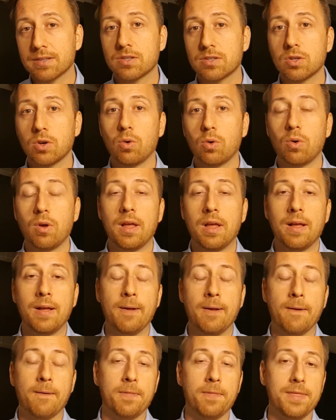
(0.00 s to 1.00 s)
So
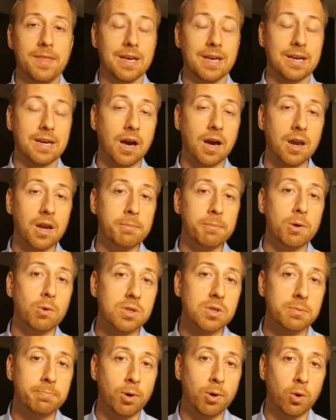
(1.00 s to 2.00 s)
the economy
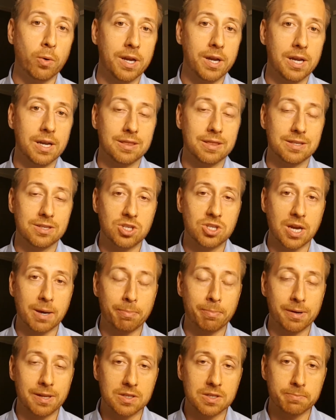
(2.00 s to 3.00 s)
was booming, the
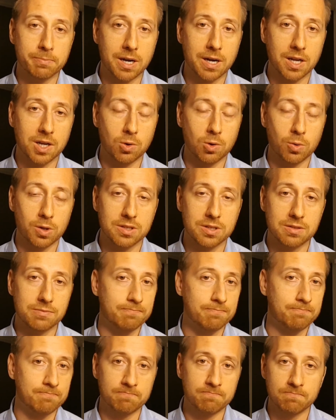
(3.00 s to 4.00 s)
Japanese market was,
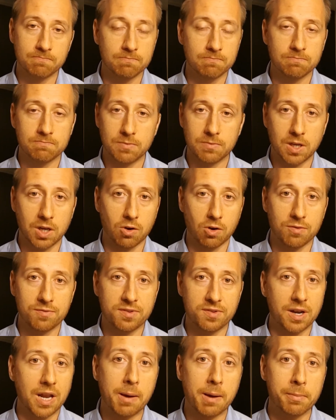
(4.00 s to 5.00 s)

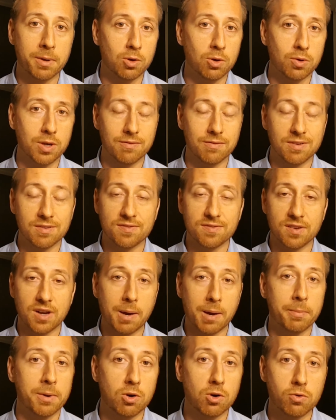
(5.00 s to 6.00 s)
phenomenal, giving
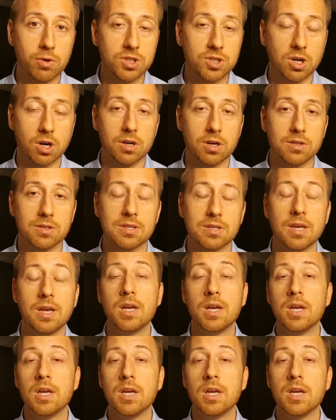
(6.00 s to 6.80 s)
phenomenal returns.